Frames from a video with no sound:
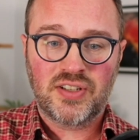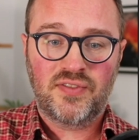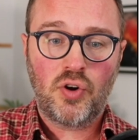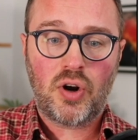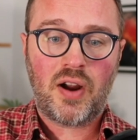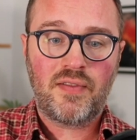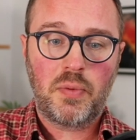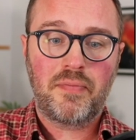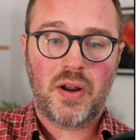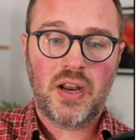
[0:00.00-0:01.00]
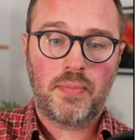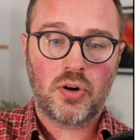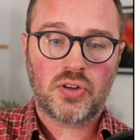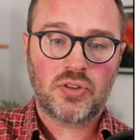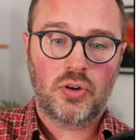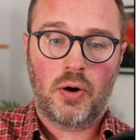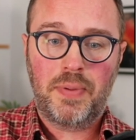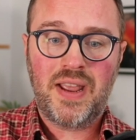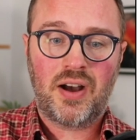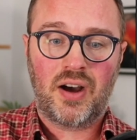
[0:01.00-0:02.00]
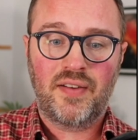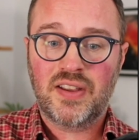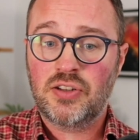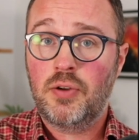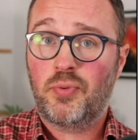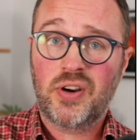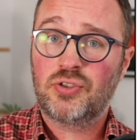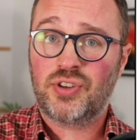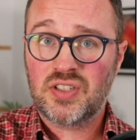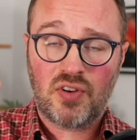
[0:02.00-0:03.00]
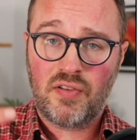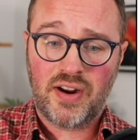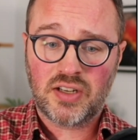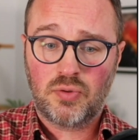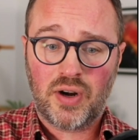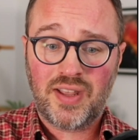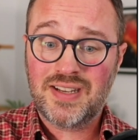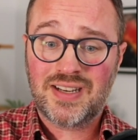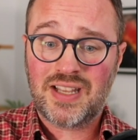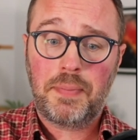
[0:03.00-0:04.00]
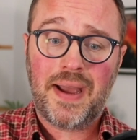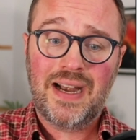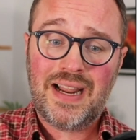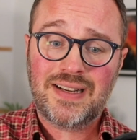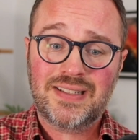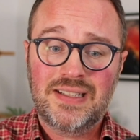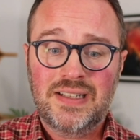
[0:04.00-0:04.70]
If you're currently with Moneybox or Beehive, there's no point transferring it to one of these because they pay less.